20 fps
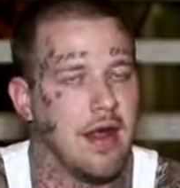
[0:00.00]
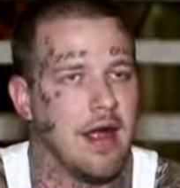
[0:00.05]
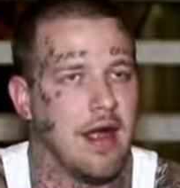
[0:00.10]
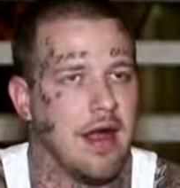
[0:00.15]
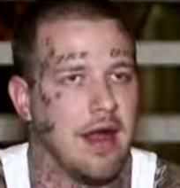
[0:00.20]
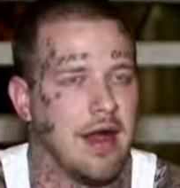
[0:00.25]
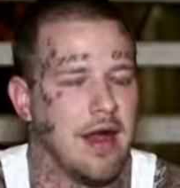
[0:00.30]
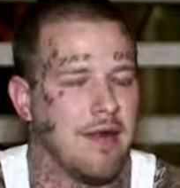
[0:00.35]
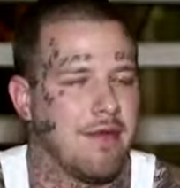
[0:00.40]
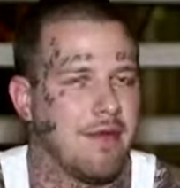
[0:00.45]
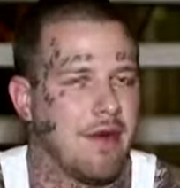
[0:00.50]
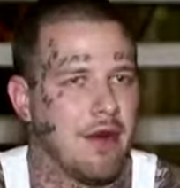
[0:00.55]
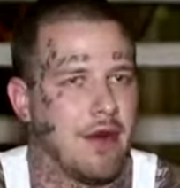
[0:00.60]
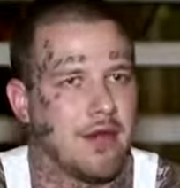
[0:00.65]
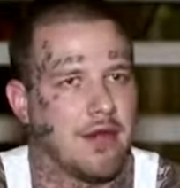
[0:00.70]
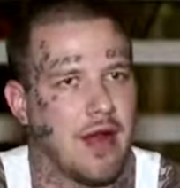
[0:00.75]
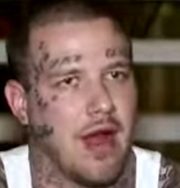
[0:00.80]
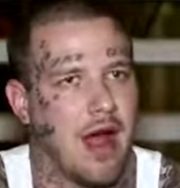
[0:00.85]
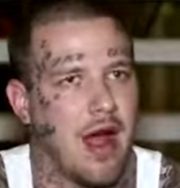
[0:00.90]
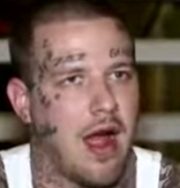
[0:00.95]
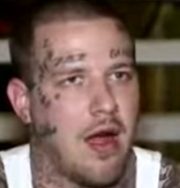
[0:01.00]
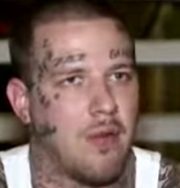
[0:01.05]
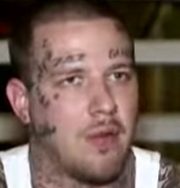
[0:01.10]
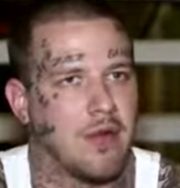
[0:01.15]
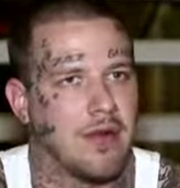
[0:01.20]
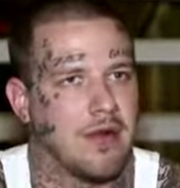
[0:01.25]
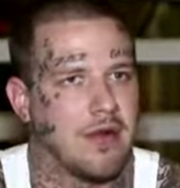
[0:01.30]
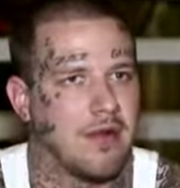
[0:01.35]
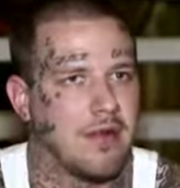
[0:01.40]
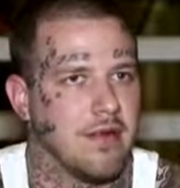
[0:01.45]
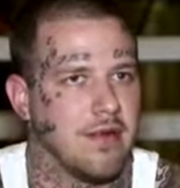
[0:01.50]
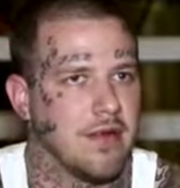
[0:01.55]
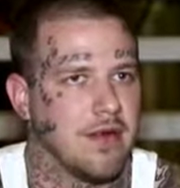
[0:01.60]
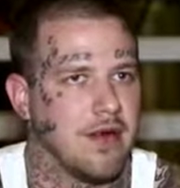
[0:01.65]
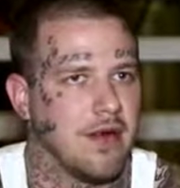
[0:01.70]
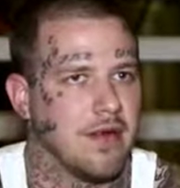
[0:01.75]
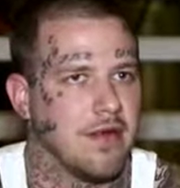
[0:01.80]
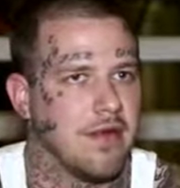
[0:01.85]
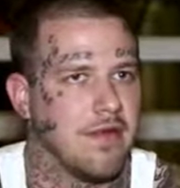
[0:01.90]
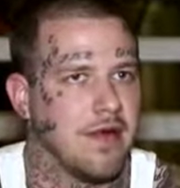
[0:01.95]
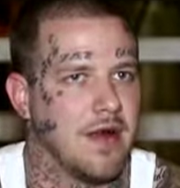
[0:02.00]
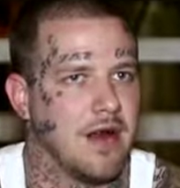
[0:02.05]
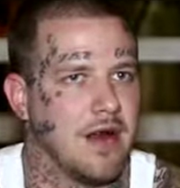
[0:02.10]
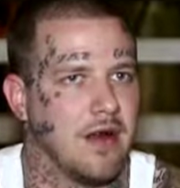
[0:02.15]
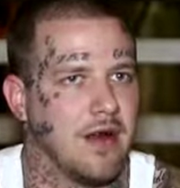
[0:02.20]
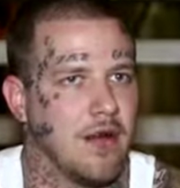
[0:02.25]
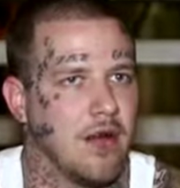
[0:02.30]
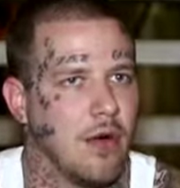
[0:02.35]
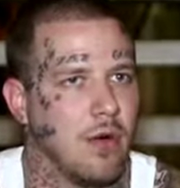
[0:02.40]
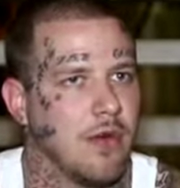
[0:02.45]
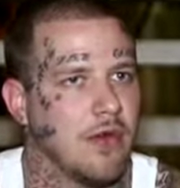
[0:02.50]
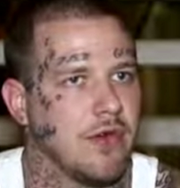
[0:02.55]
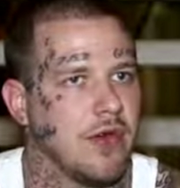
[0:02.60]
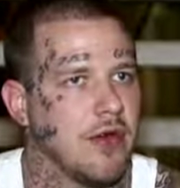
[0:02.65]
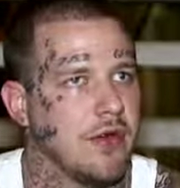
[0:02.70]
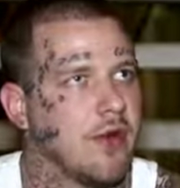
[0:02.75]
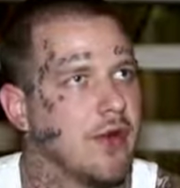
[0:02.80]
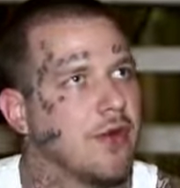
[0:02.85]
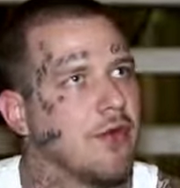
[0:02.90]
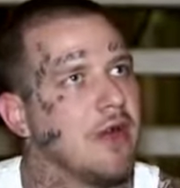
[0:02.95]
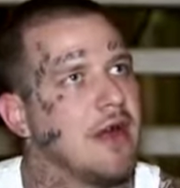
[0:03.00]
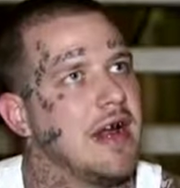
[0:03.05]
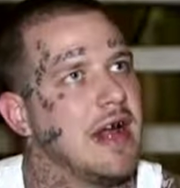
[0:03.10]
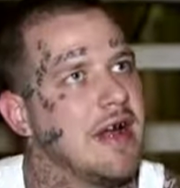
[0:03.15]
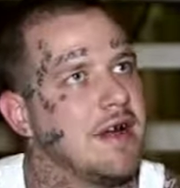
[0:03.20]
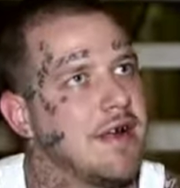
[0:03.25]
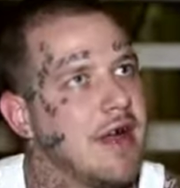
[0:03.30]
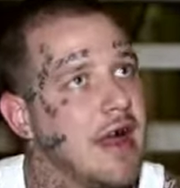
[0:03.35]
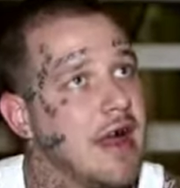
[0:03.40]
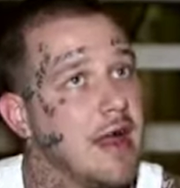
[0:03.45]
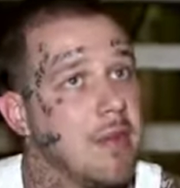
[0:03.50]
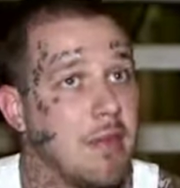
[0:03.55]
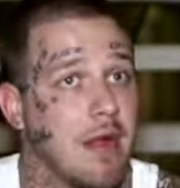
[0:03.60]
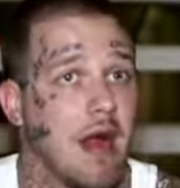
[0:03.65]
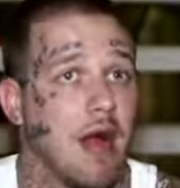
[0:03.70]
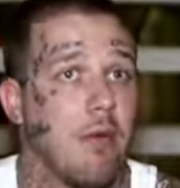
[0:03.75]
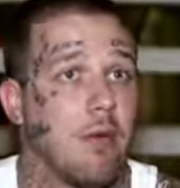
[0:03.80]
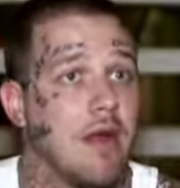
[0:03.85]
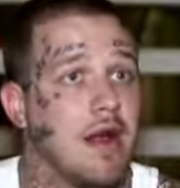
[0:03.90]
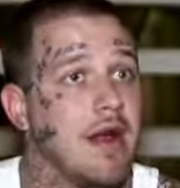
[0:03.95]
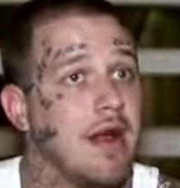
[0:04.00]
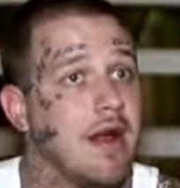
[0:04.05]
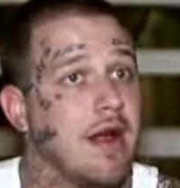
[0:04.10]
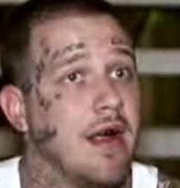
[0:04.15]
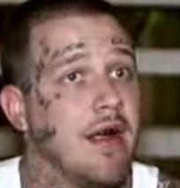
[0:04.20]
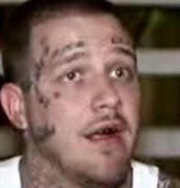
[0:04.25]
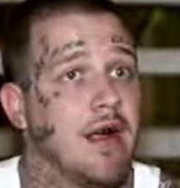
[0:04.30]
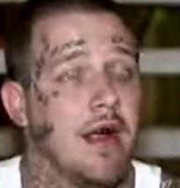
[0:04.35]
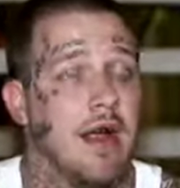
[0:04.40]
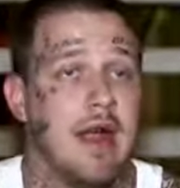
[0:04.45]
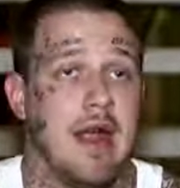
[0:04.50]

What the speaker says: And at first I wasn't just feeling going to, it was a 3-day thing, but I went in there.